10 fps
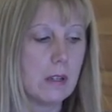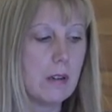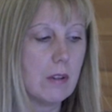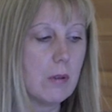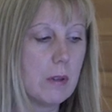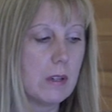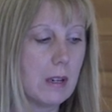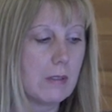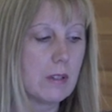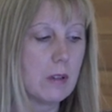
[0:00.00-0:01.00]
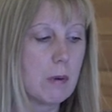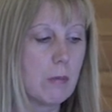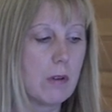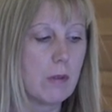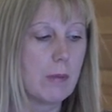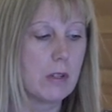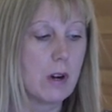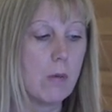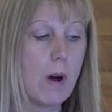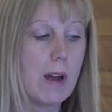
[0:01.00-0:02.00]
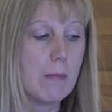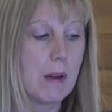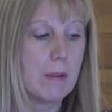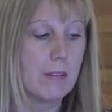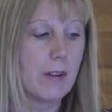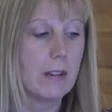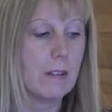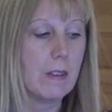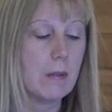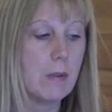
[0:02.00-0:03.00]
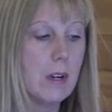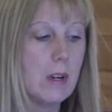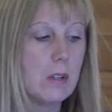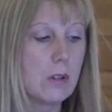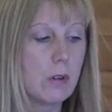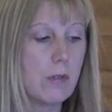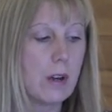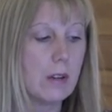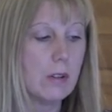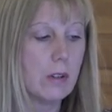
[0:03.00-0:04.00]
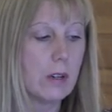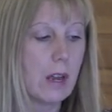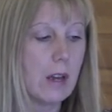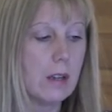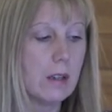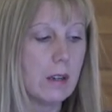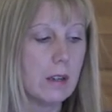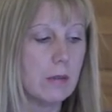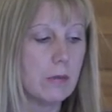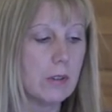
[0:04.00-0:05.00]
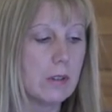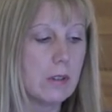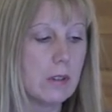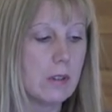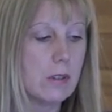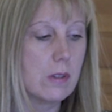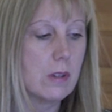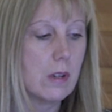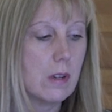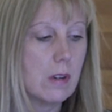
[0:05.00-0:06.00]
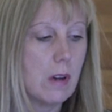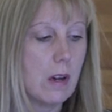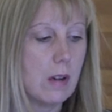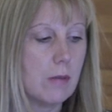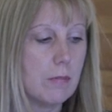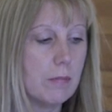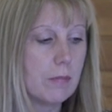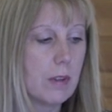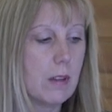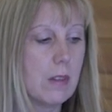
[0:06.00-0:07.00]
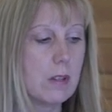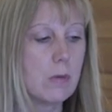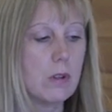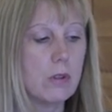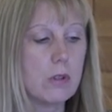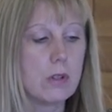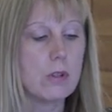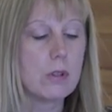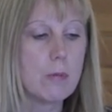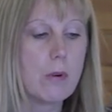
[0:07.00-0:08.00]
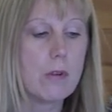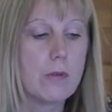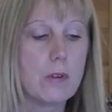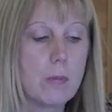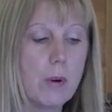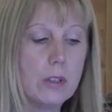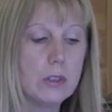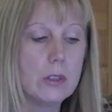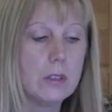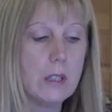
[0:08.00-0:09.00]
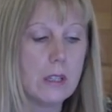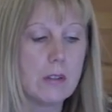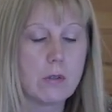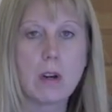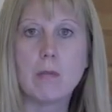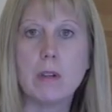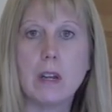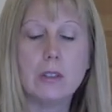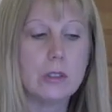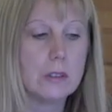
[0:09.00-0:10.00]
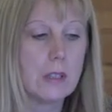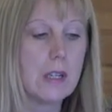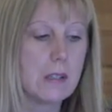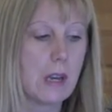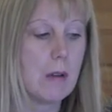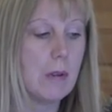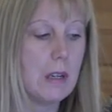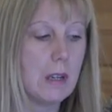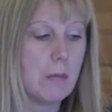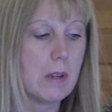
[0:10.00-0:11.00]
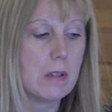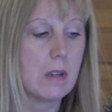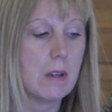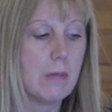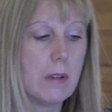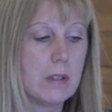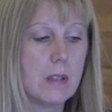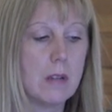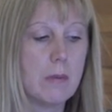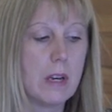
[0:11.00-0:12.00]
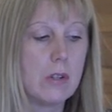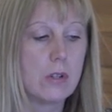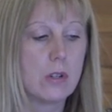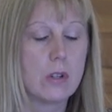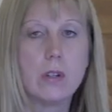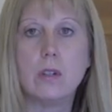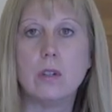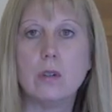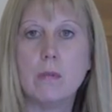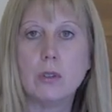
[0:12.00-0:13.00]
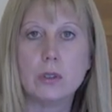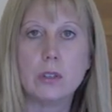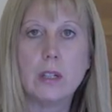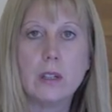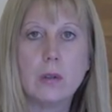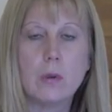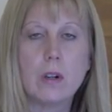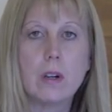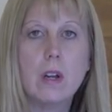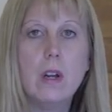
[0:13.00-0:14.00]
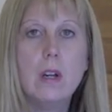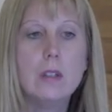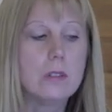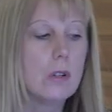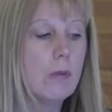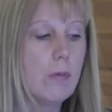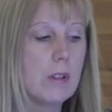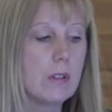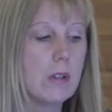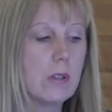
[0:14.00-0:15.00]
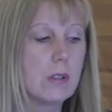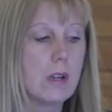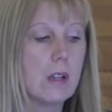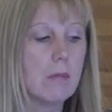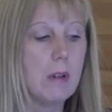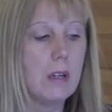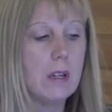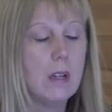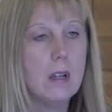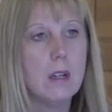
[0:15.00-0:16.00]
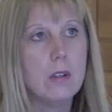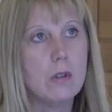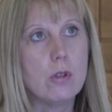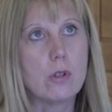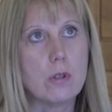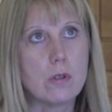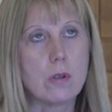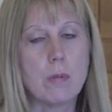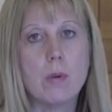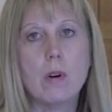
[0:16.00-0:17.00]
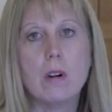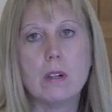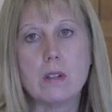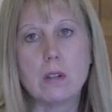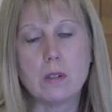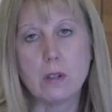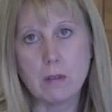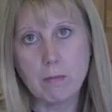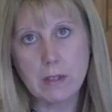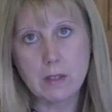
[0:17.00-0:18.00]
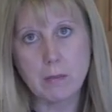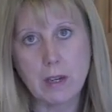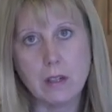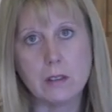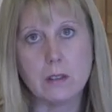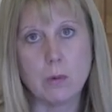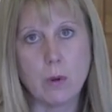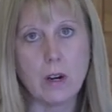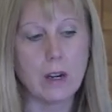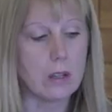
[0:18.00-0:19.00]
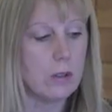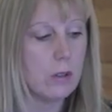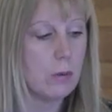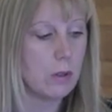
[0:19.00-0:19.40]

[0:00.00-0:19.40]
gives a little bit more information on why it might be affecting them. So if I look at, for instance, this one, nutritional support for depression, it gives recommendations like SAMI, MSM, and to eliminate sugar and do emotional healing work. So it's not just telling me nutritional support, it's also giving me some ideas on what I could do